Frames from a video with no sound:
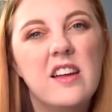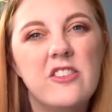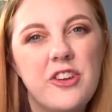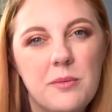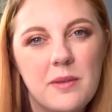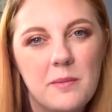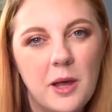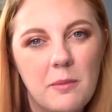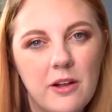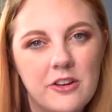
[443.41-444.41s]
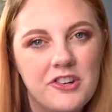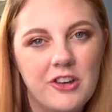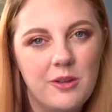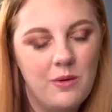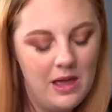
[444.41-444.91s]
Chip some nail polish on
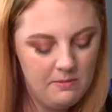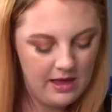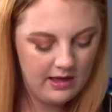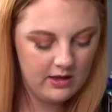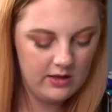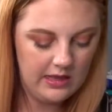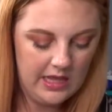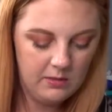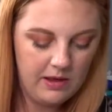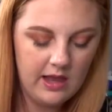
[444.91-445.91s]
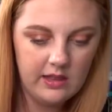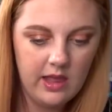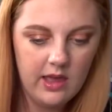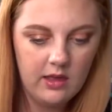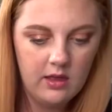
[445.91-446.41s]
the way, but I got this. But I
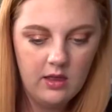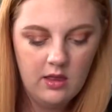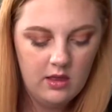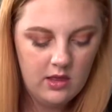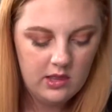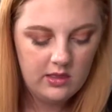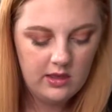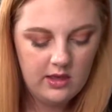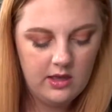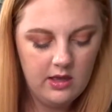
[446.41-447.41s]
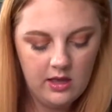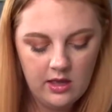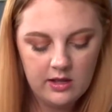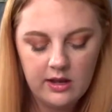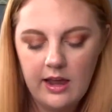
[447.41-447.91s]
like the
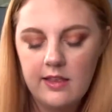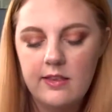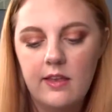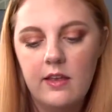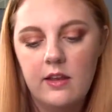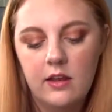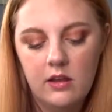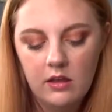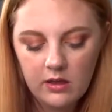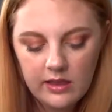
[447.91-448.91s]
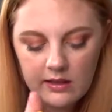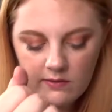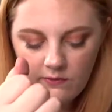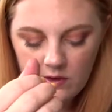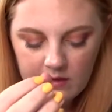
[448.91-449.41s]
nice and, well, that
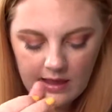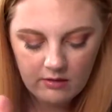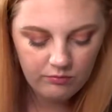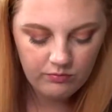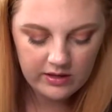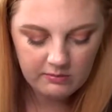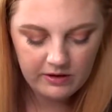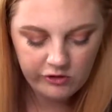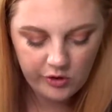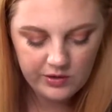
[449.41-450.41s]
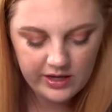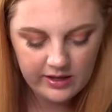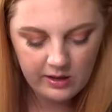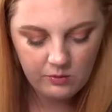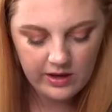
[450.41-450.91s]
feels like, especially when I
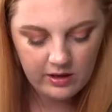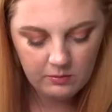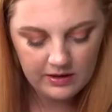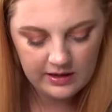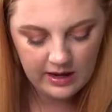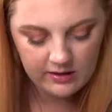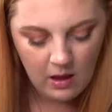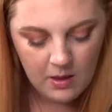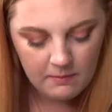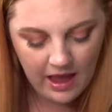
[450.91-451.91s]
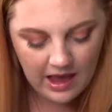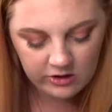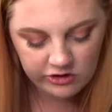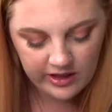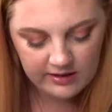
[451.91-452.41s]
get wet, it'll be nice. But
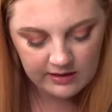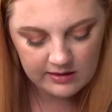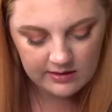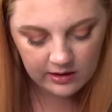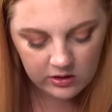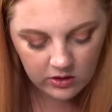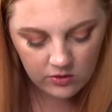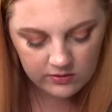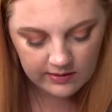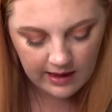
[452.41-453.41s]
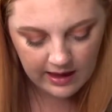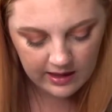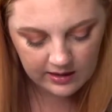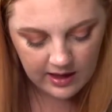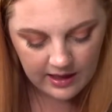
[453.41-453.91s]
actually has a silicone
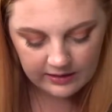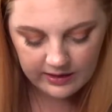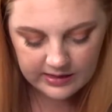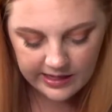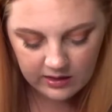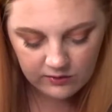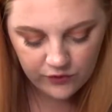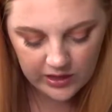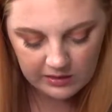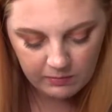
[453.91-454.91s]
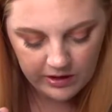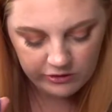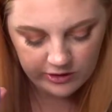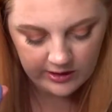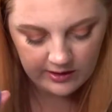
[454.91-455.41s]
side and latex-free
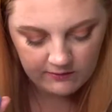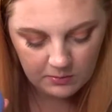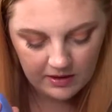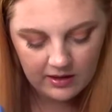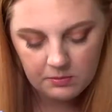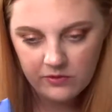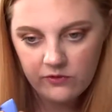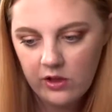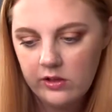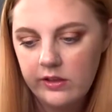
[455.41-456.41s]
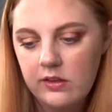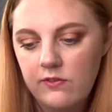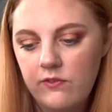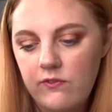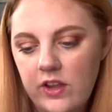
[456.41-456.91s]
sponge to give your makeup a flawless
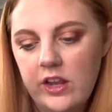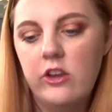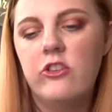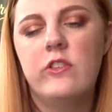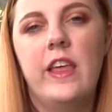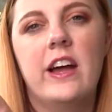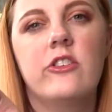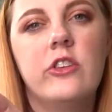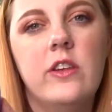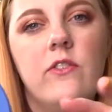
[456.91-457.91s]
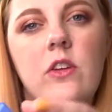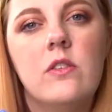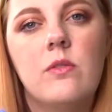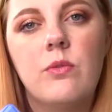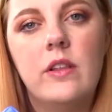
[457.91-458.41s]
finish. That actually
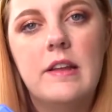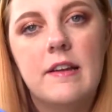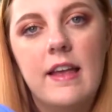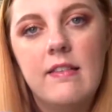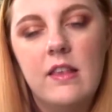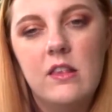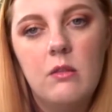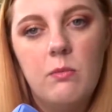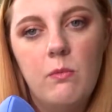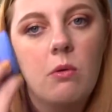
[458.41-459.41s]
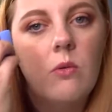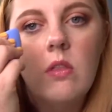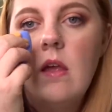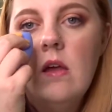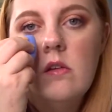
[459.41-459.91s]
feels really nice and smooth,
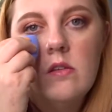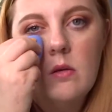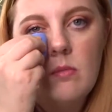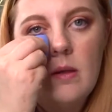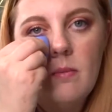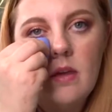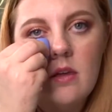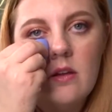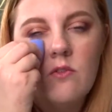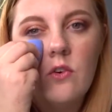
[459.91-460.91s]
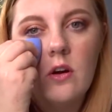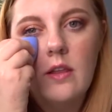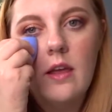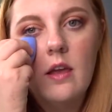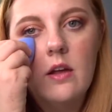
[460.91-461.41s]
so it might be good for
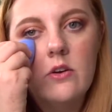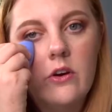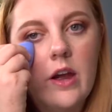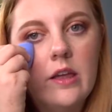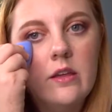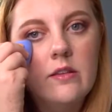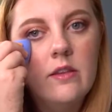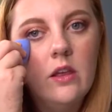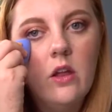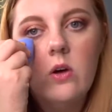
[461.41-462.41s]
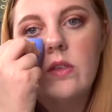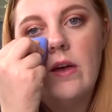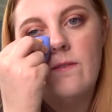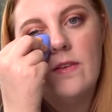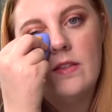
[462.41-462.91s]
like under eye conceal. Oh,
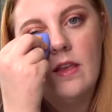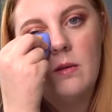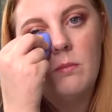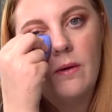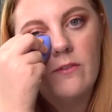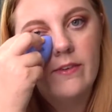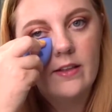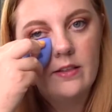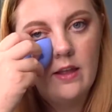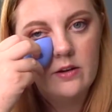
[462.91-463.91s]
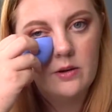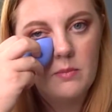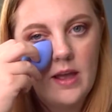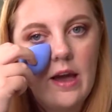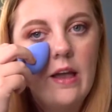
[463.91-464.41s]
that fits like perfectly under
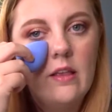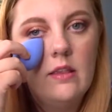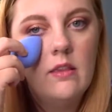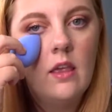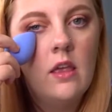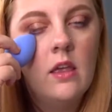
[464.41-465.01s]
my eyes.